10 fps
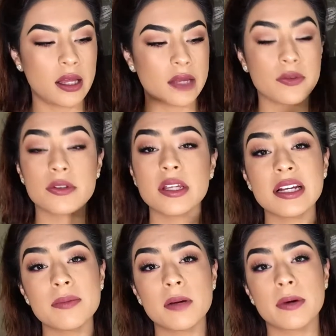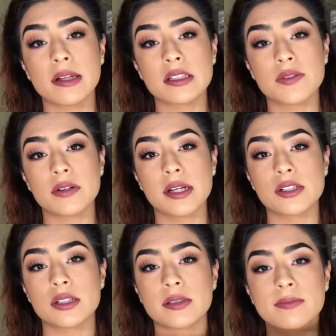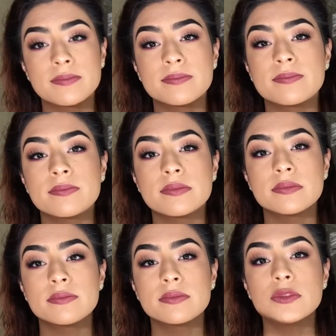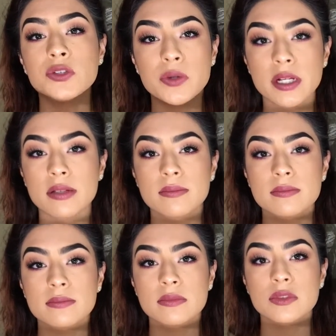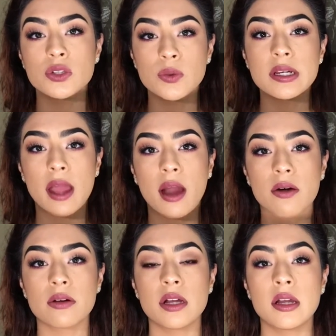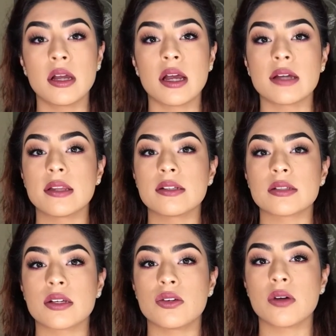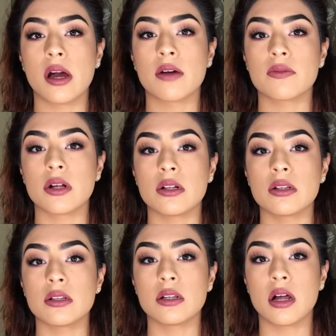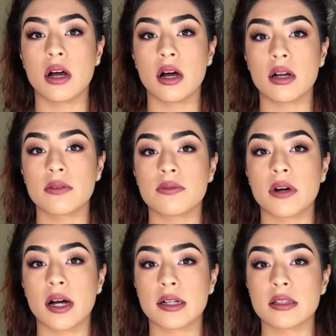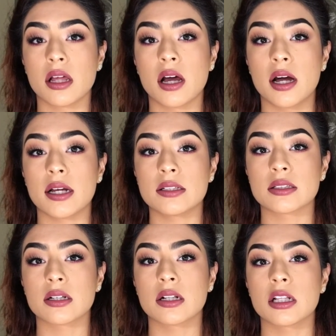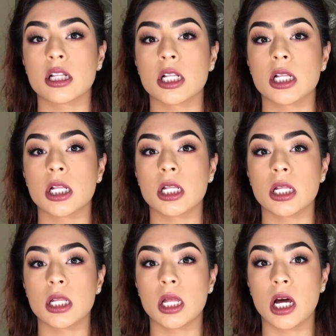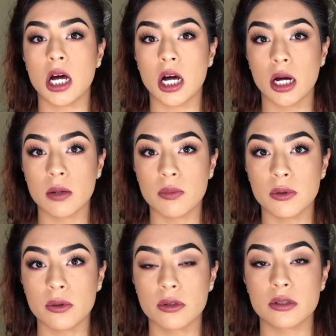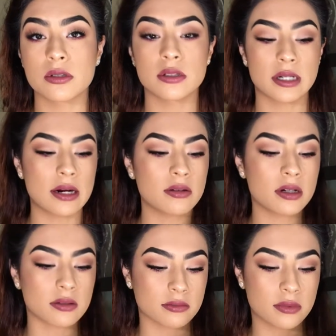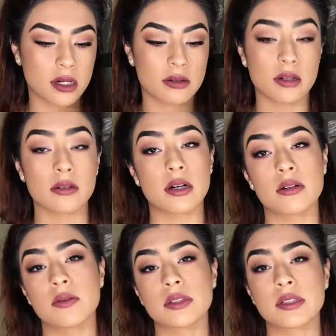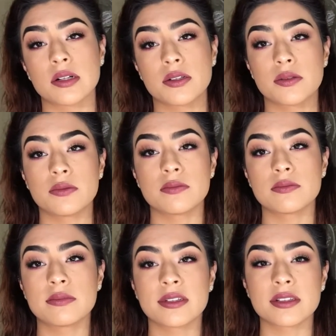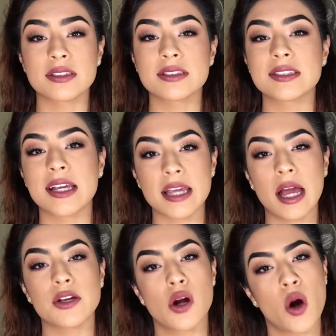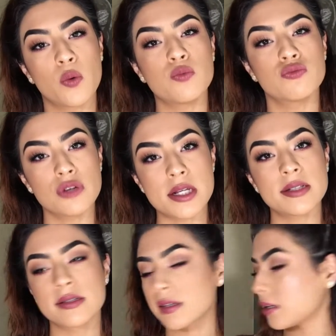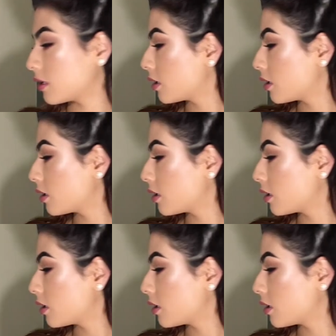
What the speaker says: If you're thinking about buying this foundation, do it now. Unless like you have a lot of fine lines and a lot of pores, then I don't know what to tell you. Take it at your own risk.